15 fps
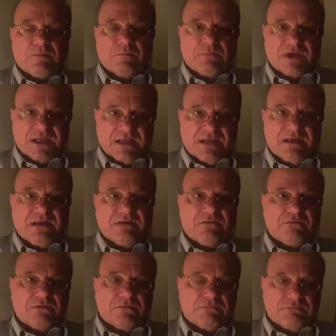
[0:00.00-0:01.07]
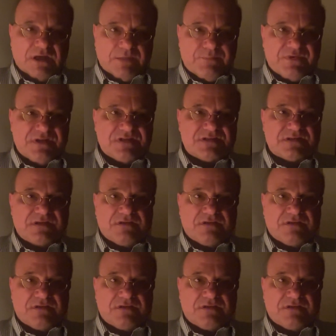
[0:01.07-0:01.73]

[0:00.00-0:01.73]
money or weapons